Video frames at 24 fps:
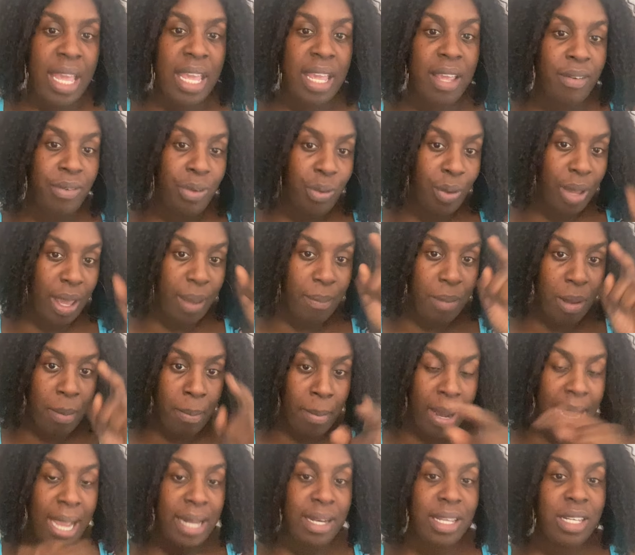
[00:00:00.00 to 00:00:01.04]
If you have been
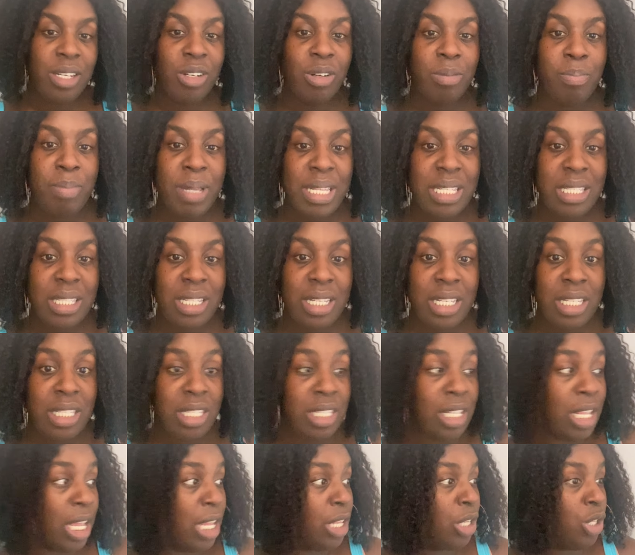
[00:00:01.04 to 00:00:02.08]
minding your
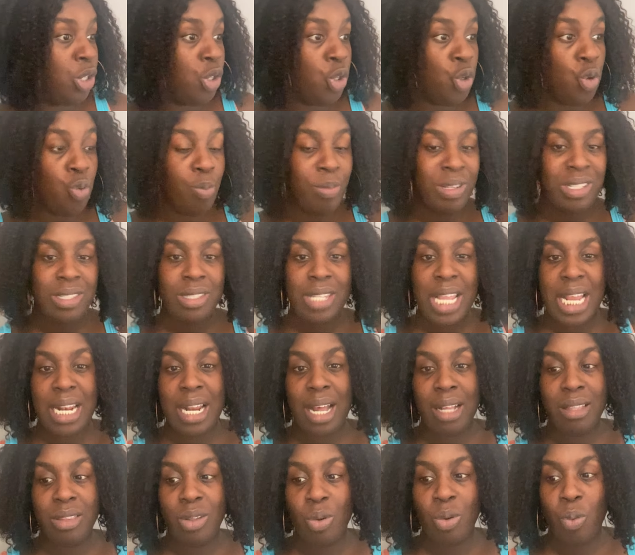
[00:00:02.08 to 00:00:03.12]
business and you've been staying
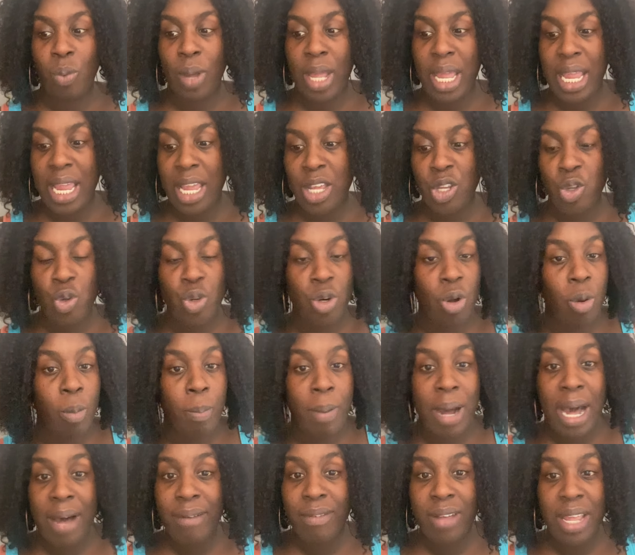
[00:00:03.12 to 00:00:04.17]
out the way and you don't
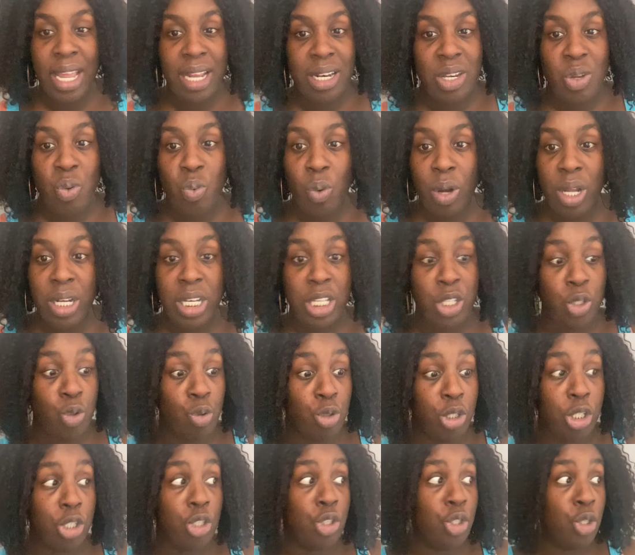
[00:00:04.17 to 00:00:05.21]
bother anyone and you
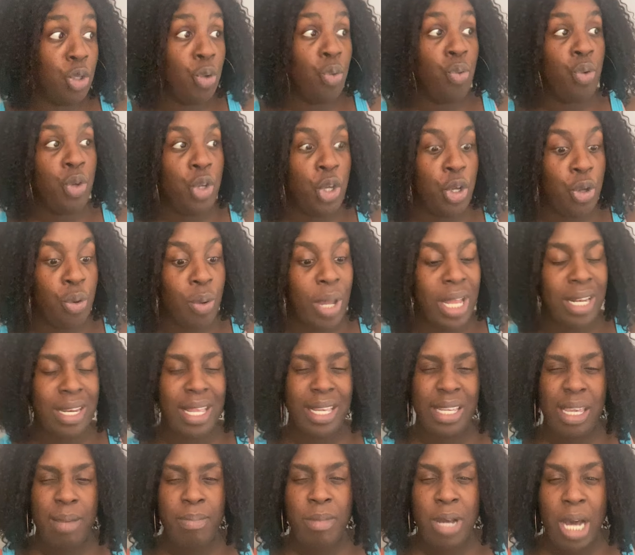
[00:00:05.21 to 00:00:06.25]
just do you, and they
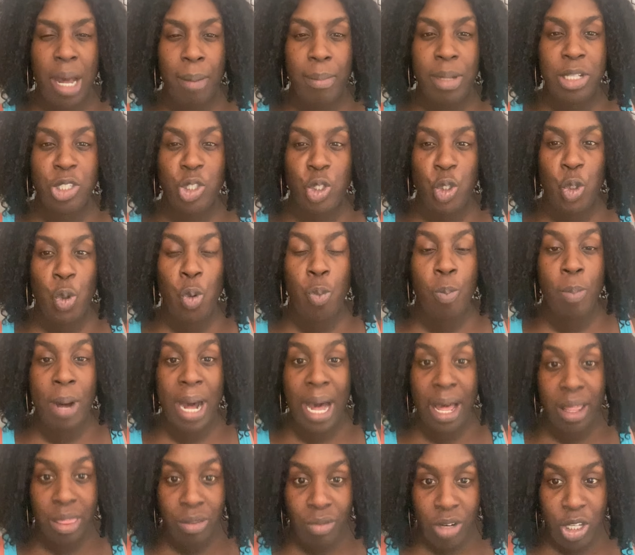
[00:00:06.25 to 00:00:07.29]
keep coming to you,
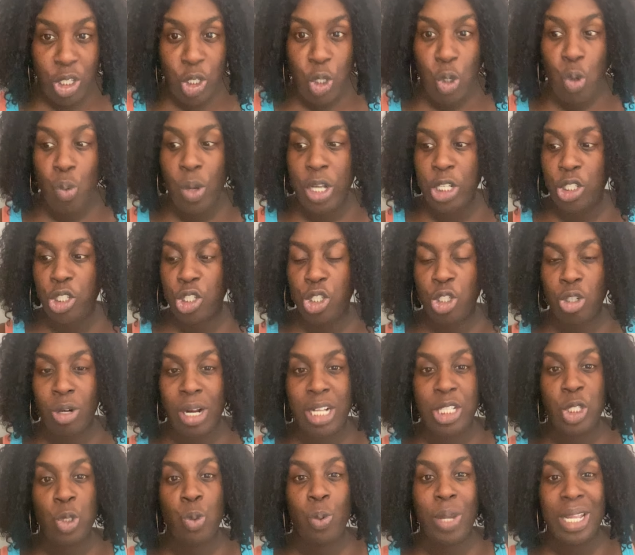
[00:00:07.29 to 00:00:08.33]
bothering you and just
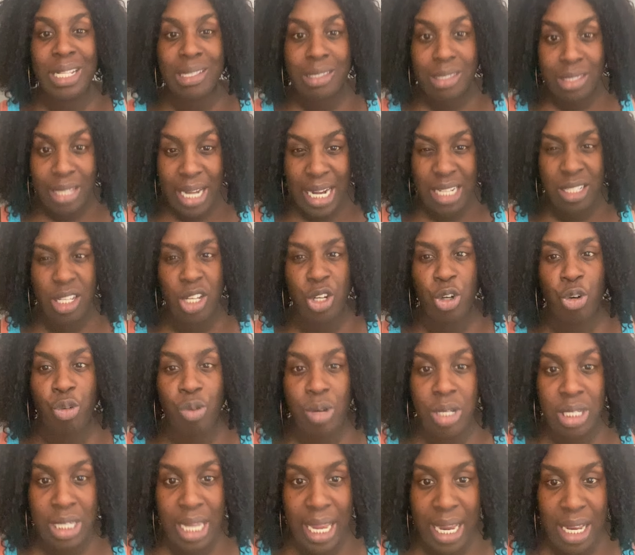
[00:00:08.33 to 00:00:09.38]
trying to incite and
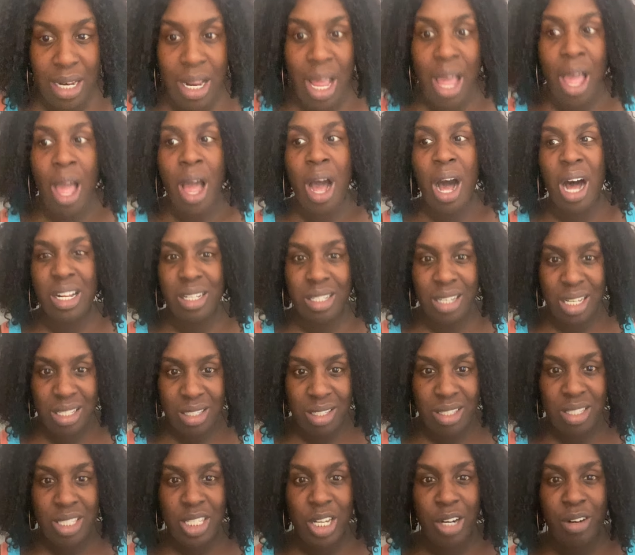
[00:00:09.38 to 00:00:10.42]
create
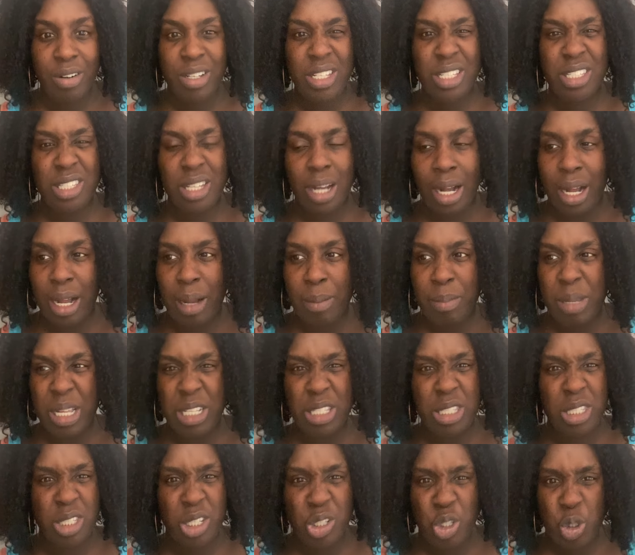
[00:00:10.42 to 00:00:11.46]
unnecessary,
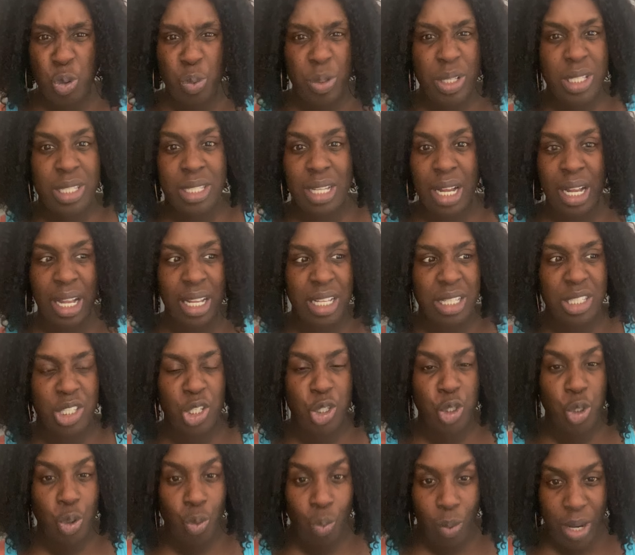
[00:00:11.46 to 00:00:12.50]
insidious
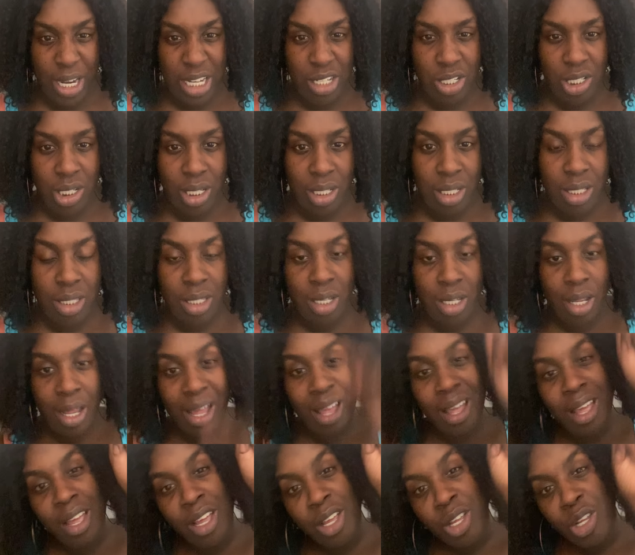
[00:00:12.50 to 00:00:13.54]
situations,
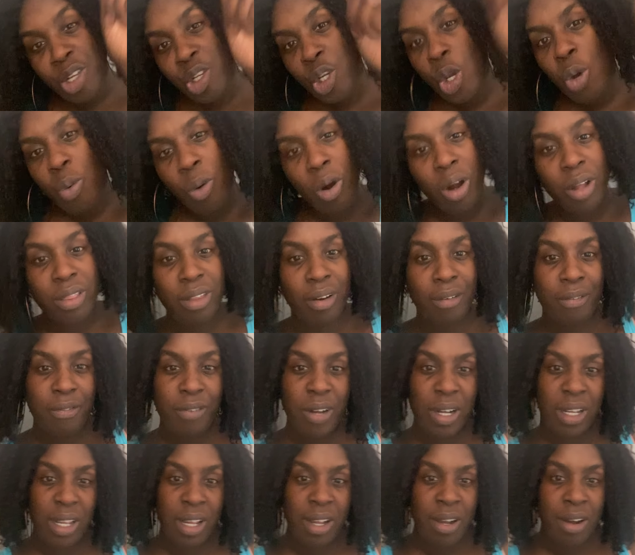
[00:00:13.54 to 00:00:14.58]
you are their
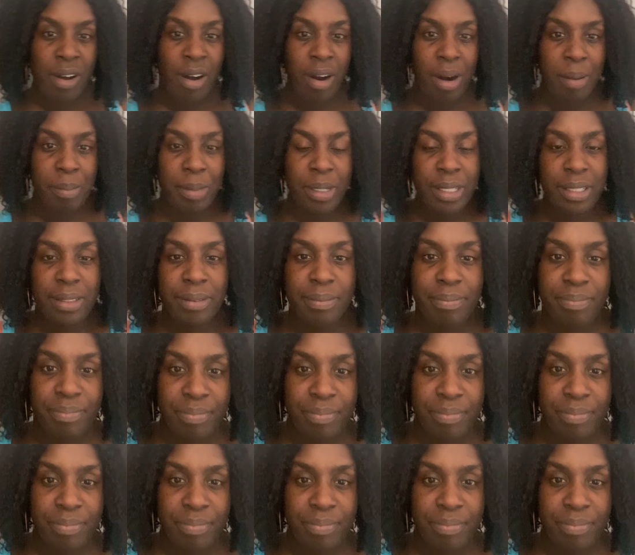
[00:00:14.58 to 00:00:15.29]
fucking karma.